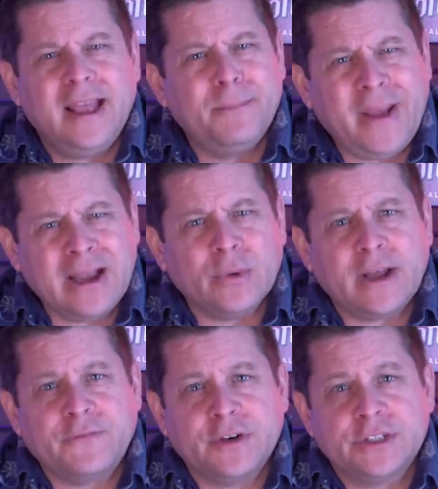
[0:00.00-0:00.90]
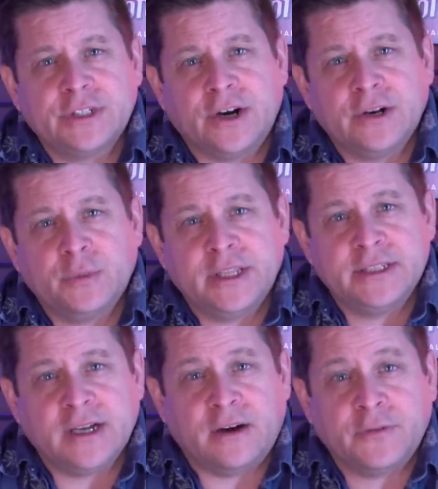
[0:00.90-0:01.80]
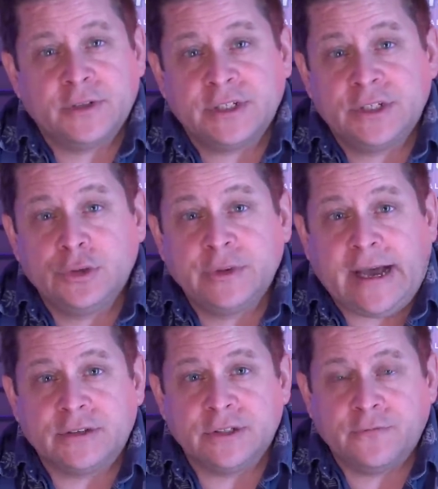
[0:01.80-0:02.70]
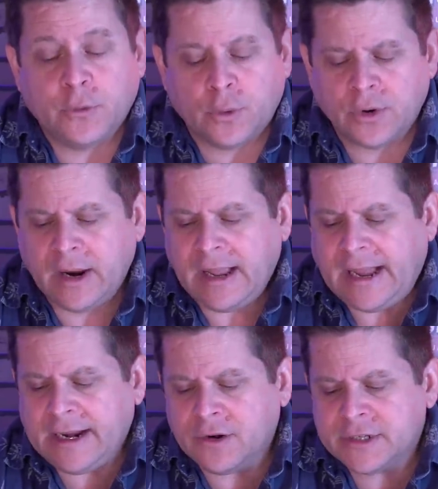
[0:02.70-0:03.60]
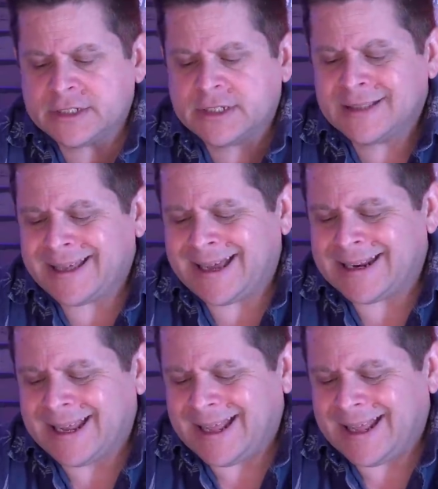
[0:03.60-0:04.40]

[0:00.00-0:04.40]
And back when I first started with these offers in 2004, I noticed that